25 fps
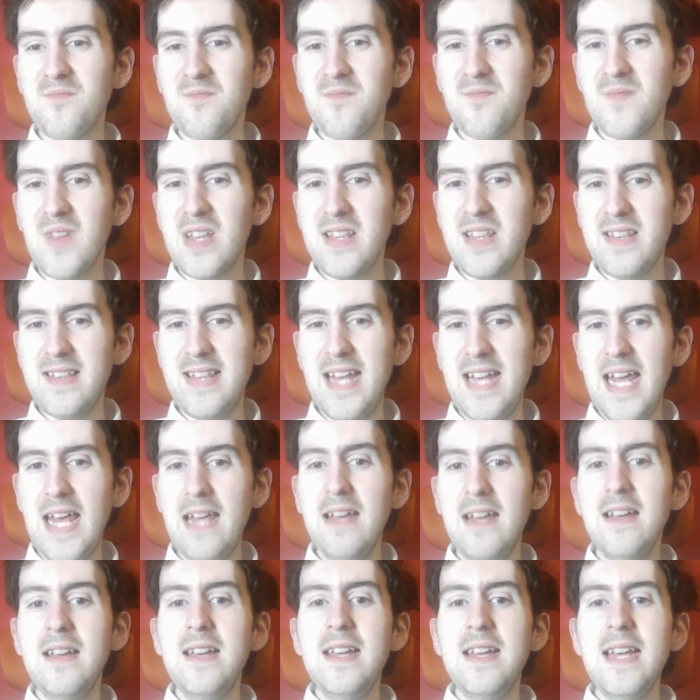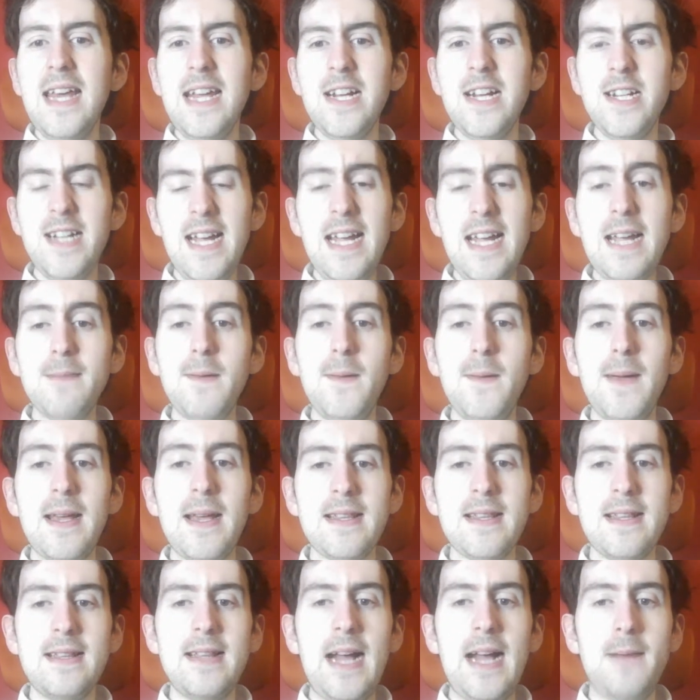to see if she can maybe
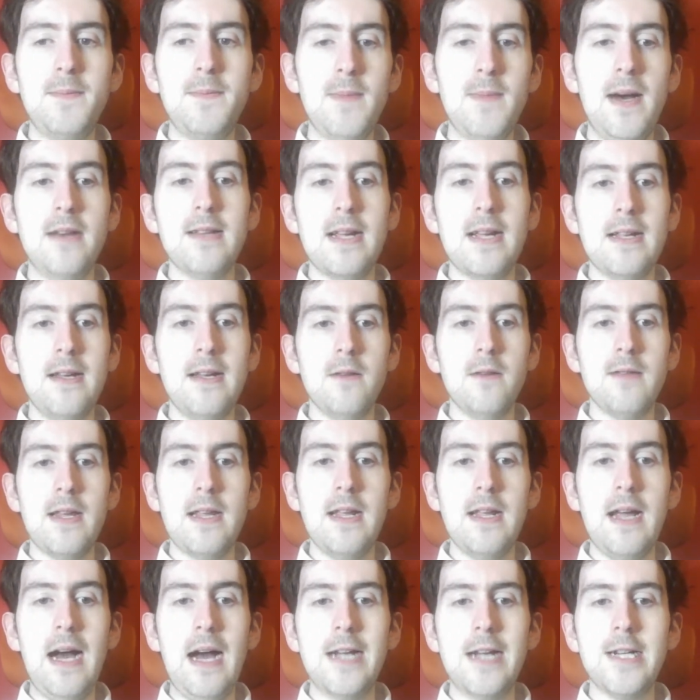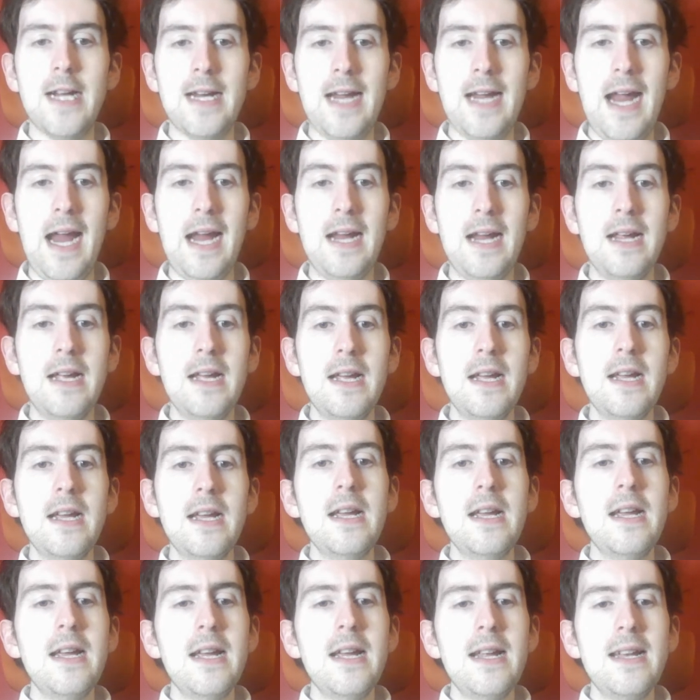snap him out of the hijacking.
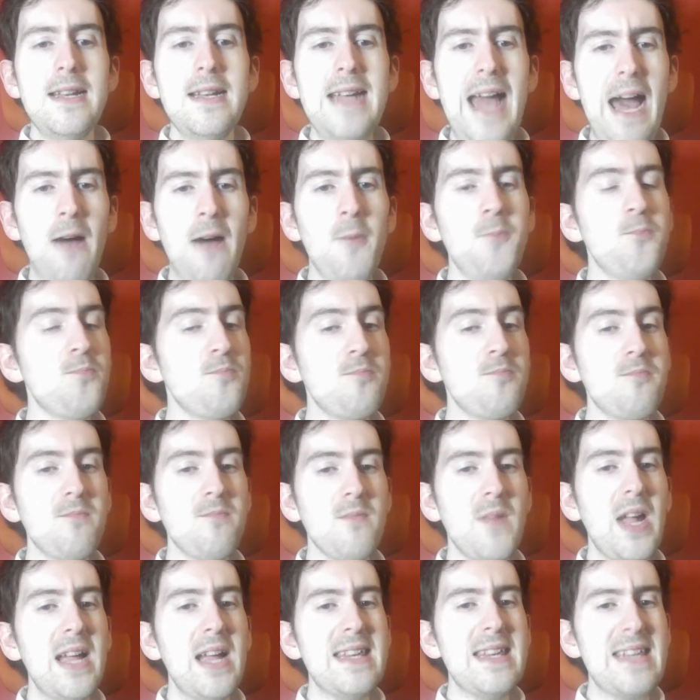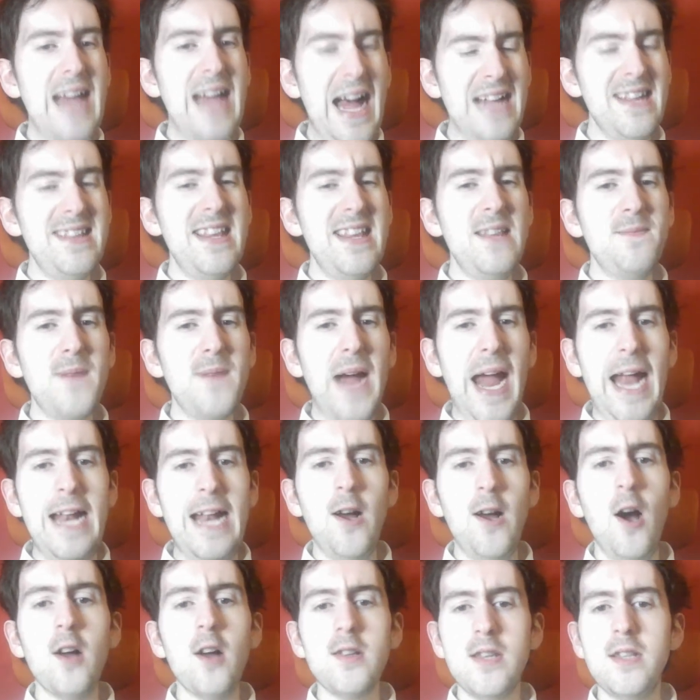Now, Katniss is very
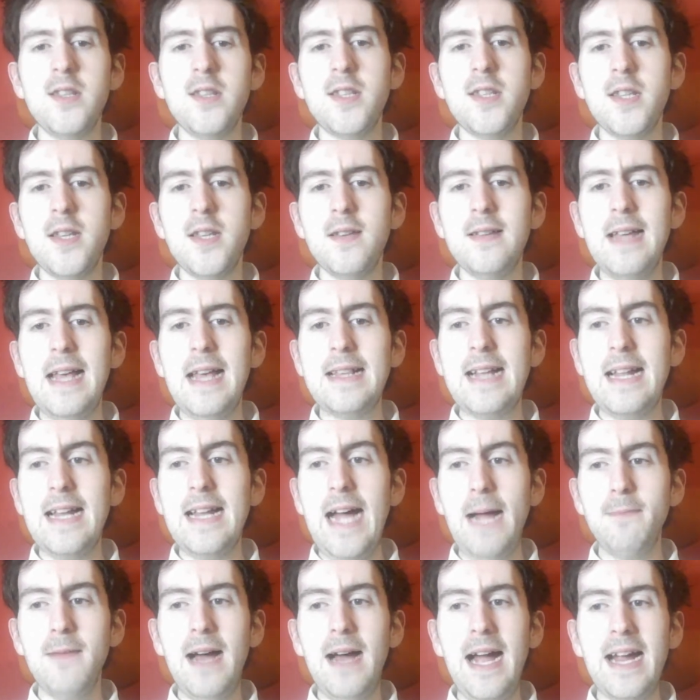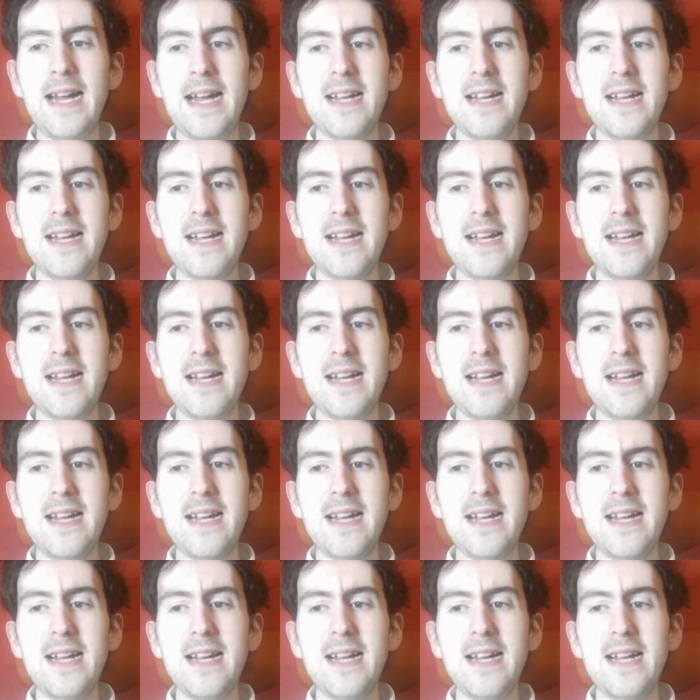reluctant to do this. And I'm like,